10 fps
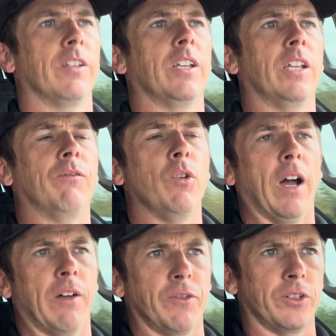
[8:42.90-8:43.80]
if you
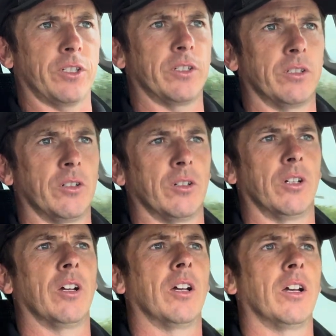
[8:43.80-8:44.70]
haven't
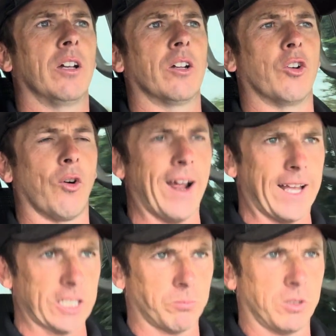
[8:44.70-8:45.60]

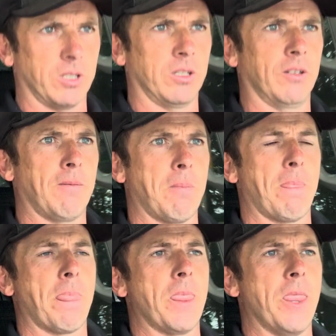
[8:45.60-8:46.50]
grasped
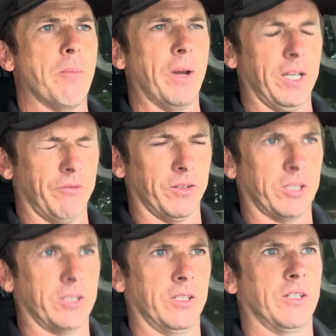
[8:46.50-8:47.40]
the benefit
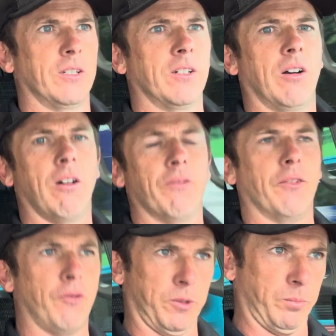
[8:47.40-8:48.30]
of
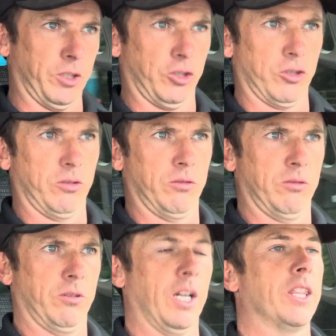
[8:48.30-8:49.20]
the foot position
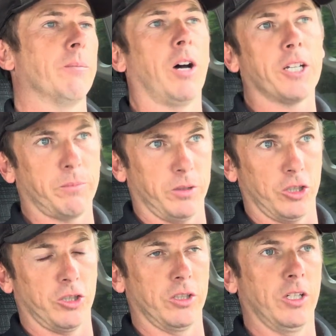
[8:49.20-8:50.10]
and the body
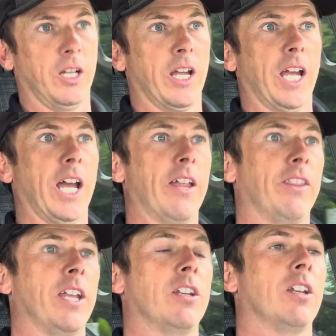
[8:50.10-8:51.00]
position,
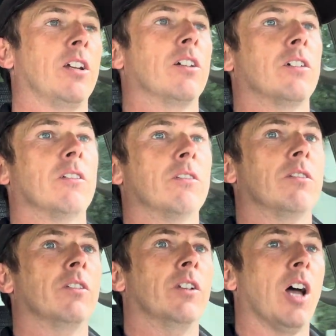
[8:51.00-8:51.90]
and
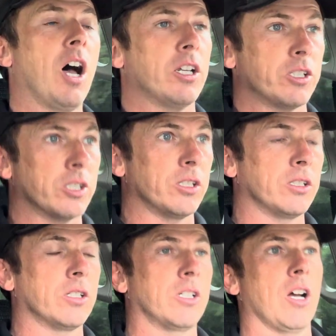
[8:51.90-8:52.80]
then not
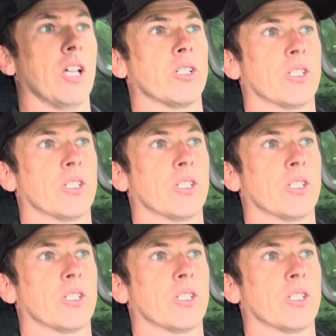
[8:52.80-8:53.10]
got